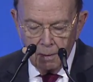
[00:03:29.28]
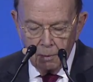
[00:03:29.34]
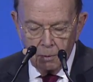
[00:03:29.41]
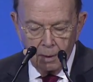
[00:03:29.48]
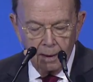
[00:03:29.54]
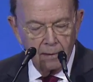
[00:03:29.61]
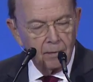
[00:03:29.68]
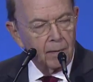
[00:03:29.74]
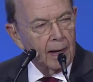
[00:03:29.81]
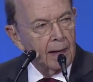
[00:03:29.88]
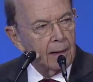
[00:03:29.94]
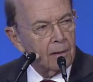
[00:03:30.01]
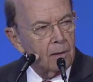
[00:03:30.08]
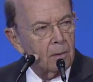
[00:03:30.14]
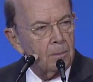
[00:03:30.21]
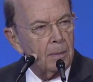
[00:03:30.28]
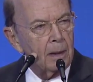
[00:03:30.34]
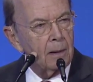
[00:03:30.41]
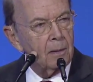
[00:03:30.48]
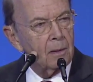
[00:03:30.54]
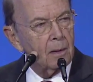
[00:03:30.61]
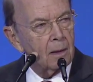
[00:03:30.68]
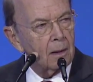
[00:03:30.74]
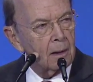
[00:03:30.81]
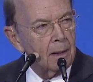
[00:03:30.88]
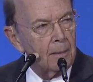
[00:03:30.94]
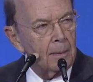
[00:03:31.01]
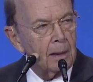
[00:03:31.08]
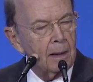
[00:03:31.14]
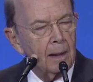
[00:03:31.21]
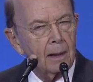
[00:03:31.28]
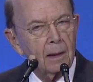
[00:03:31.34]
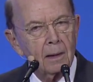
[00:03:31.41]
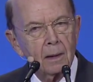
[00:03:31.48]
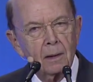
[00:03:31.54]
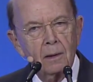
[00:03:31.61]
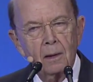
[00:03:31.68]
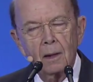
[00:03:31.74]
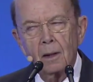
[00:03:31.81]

have either been eliminated